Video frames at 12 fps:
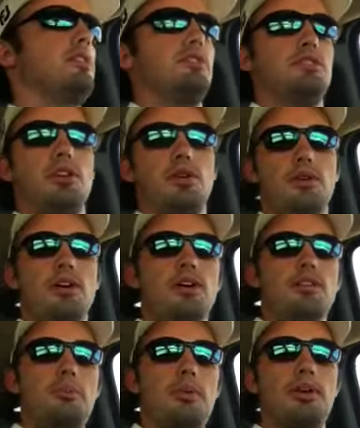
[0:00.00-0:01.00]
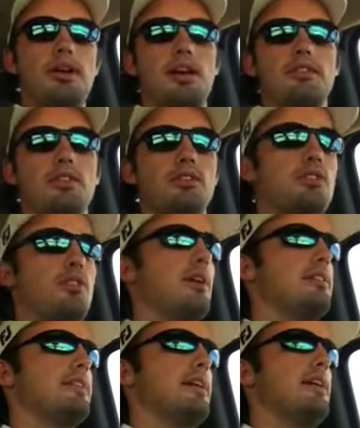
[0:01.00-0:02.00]
So everybody have a
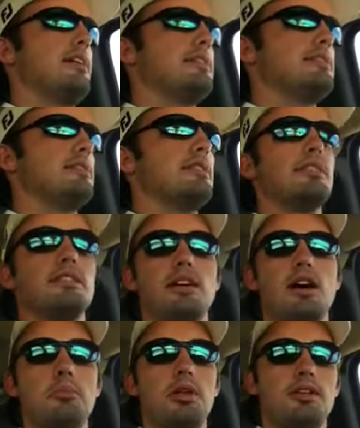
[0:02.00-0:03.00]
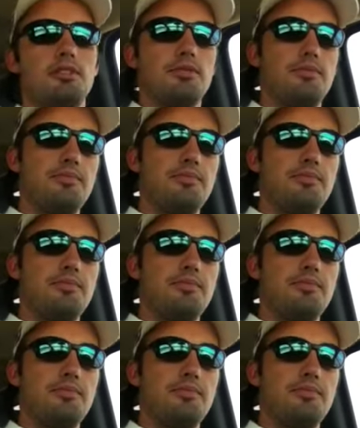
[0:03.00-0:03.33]
great day, and God bless.